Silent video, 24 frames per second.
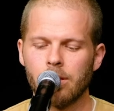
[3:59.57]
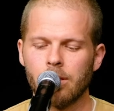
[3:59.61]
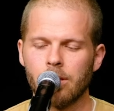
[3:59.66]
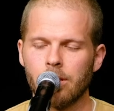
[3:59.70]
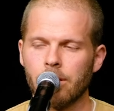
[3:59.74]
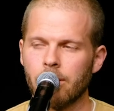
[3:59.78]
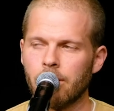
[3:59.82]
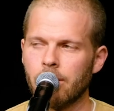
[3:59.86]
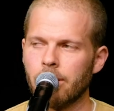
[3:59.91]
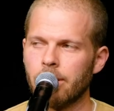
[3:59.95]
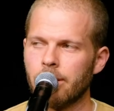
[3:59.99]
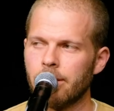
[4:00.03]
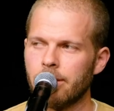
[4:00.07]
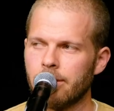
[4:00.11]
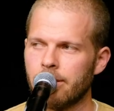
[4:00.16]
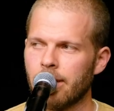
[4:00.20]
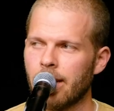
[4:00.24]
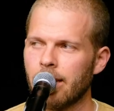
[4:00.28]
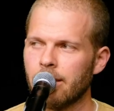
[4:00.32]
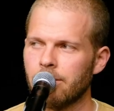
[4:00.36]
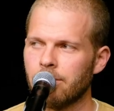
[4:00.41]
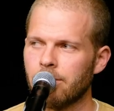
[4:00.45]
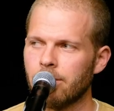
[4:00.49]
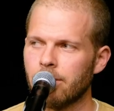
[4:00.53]
clearly a
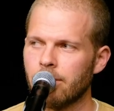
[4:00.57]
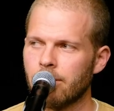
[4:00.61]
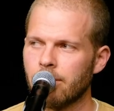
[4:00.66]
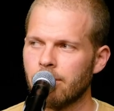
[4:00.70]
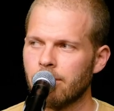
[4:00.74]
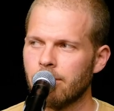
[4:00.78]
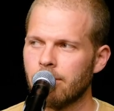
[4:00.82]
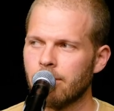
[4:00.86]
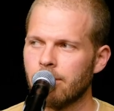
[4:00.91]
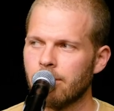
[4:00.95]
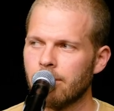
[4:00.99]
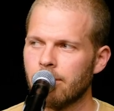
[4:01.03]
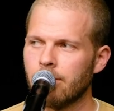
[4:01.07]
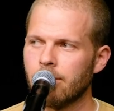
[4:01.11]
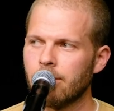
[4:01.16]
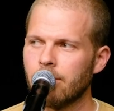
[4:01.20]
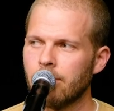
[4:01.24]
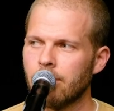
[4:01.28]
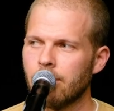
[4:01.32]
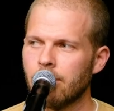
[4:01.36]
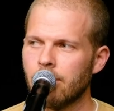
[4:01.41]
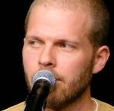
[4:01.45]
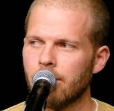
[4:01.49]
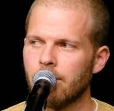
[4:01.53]
disaster.
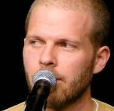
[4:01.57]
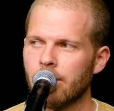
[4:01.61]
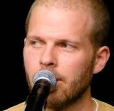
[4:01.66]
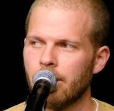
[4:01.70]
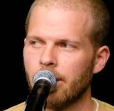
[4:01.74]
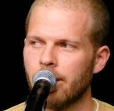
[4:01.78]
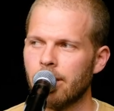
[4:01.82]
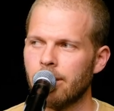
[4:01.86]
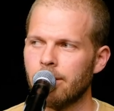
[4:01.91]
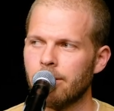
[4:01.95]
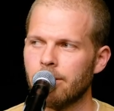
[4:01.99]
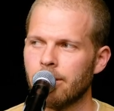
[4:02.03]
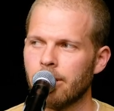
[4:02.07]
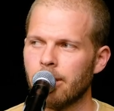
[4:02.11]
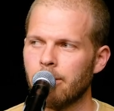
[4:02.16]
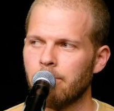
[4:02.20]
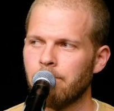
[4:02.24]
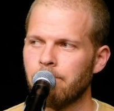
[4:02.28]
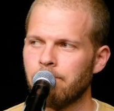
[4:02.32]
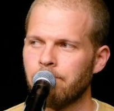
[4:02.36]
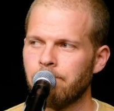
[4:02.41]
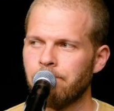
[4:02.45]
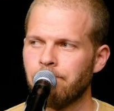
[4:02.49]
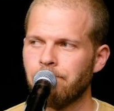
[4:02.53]
And
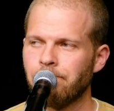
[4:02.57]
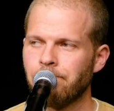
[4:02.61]
a